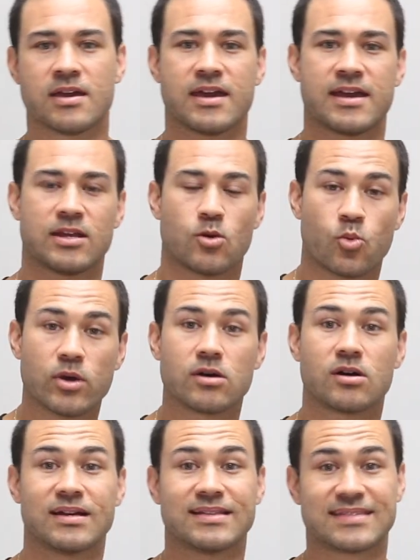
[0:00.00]
and it
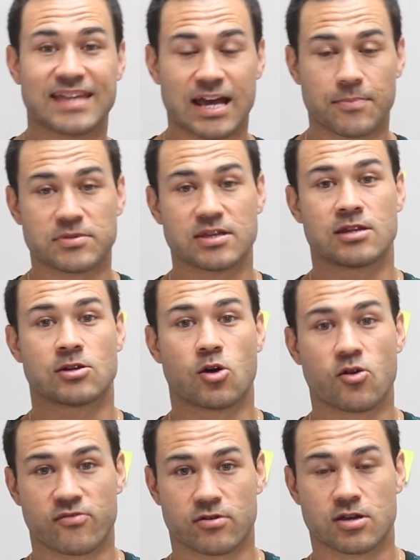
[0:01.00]
will adapt and
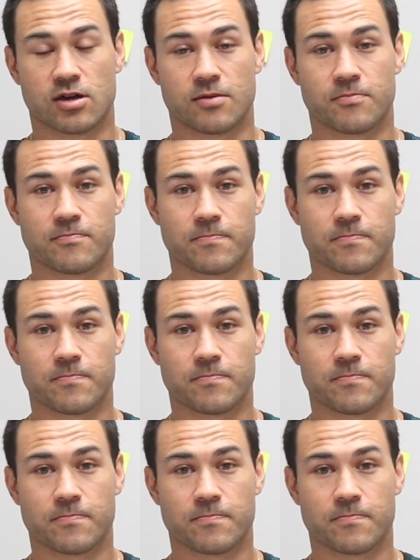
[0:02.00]
overcome.